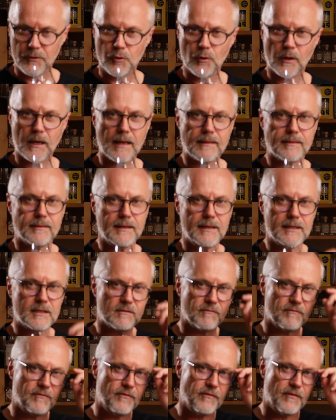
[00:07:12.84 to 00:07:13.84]
you get
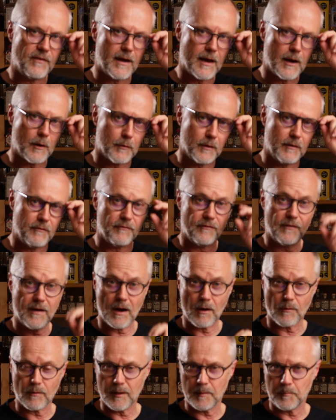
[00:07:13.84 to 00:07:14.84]
these very,
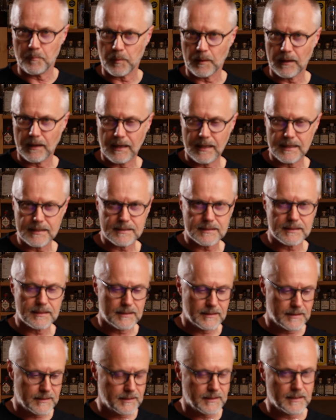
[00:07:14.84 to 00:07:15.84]
very
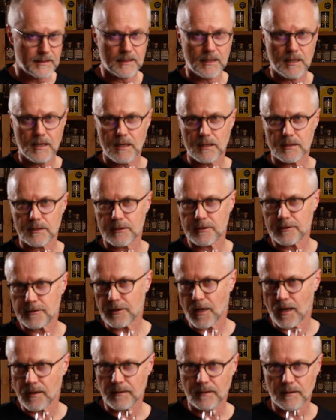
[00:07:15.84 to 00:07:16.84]
pleasant,
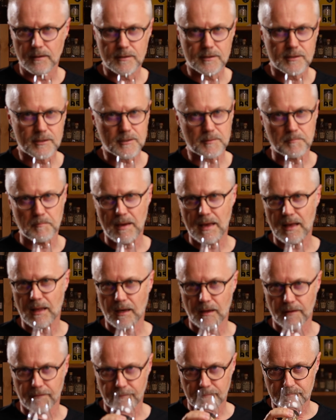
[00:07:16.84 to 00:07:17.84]
subtle
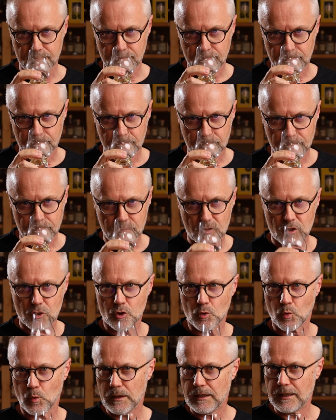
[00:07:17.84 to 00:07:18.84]
smell of
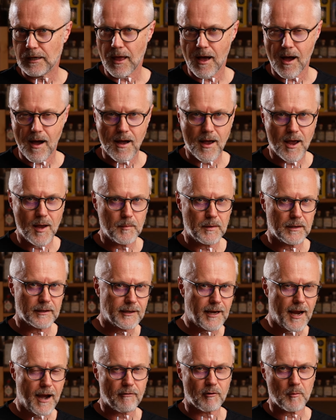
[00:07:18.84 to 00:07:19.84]
sweet lime
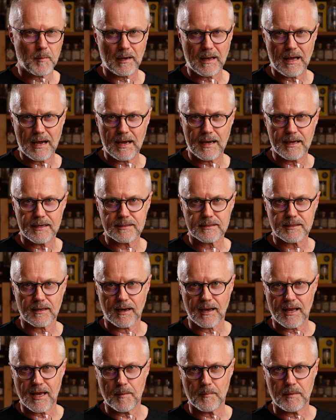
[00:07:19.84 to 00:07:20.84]
and caramelized
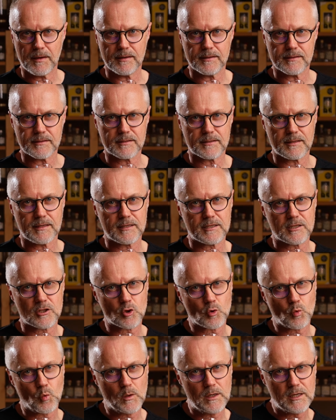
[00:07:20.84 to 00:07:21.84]
lemons, this
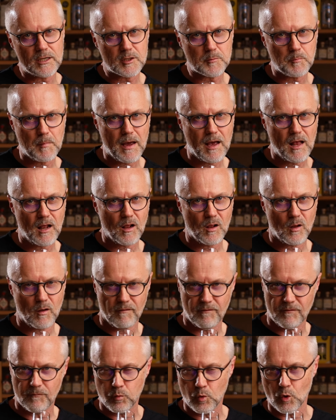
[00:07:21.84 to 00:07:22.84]
sweet smell
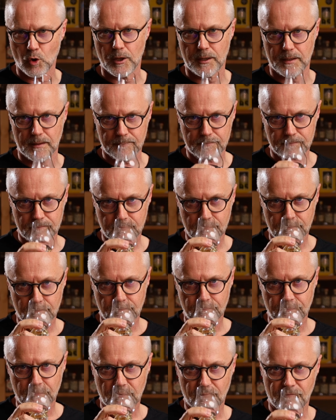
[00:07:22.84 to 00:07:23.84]
of wood,
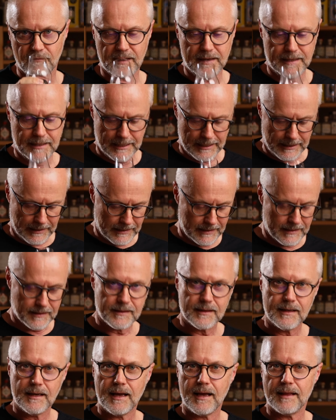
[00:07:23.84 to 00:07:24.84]

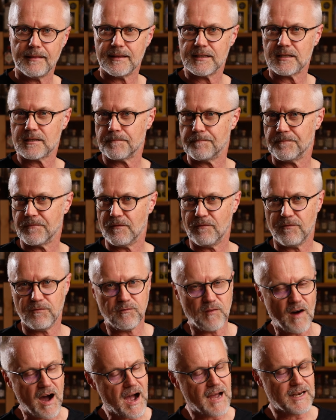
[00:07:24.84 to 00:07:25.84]
vanilla, and this
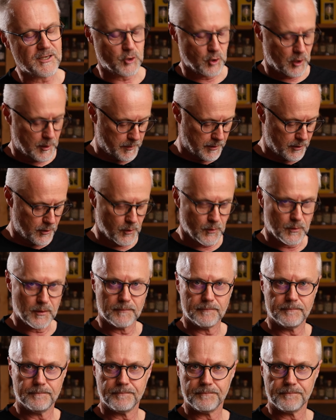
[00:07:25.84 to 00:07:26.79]
fine juniper note.